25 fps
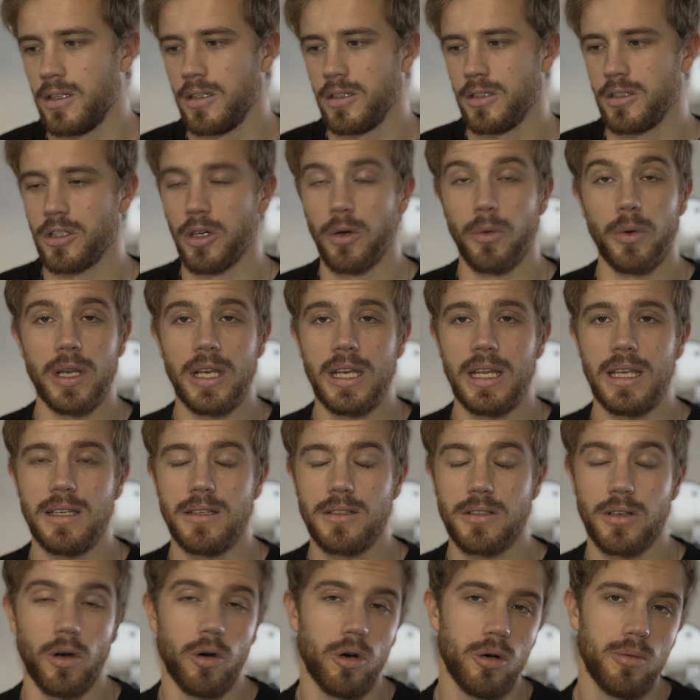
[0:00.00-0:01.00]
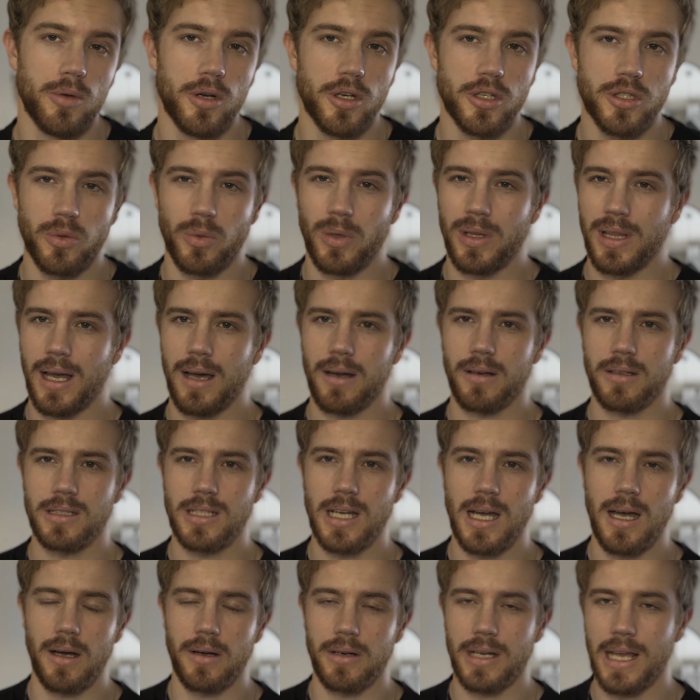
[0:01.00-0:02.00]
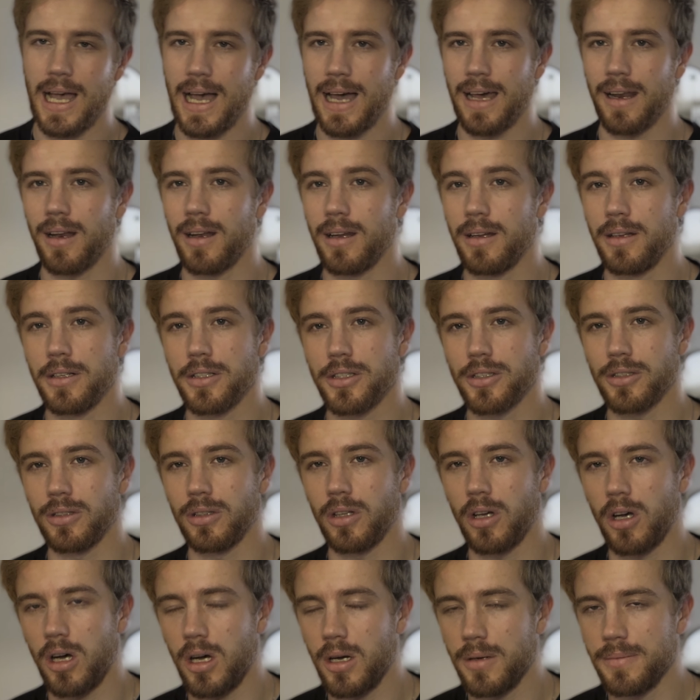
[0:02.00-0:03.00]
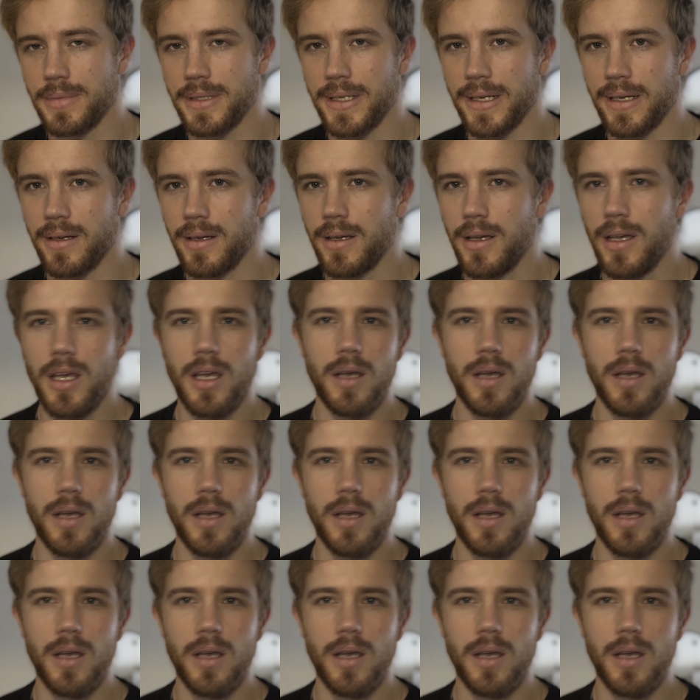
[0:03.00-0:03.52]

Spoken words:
So we need to almost without a doubt add an additional arm day,